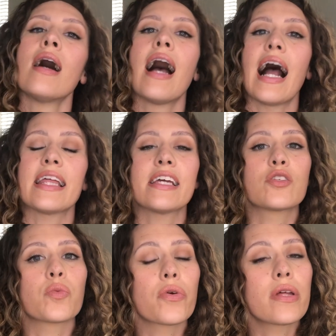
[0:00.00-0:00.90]
I think it's
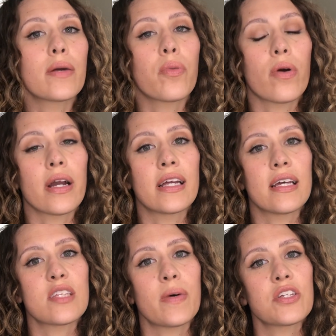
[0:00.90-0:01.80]
really important,
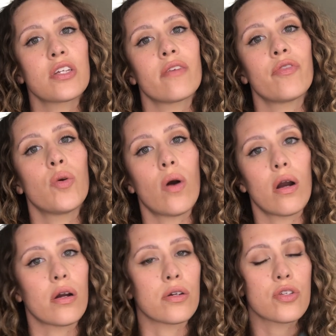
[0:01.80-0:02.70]
especially if you
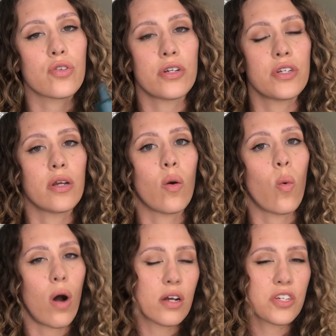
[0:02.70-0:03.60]
are stretching
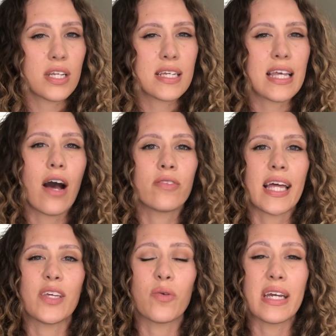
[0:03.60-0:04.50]
wash days out, that
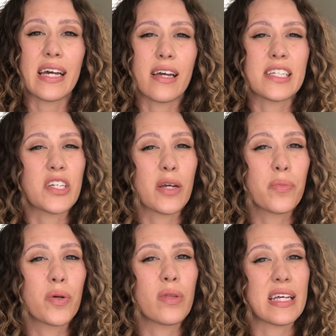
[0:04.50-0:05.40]
you get a
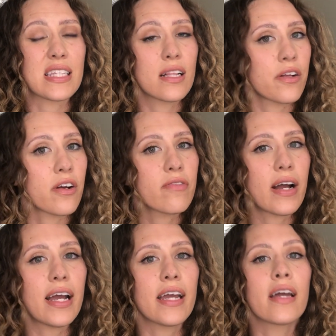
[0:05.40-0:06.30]
shampoo that's clarifying.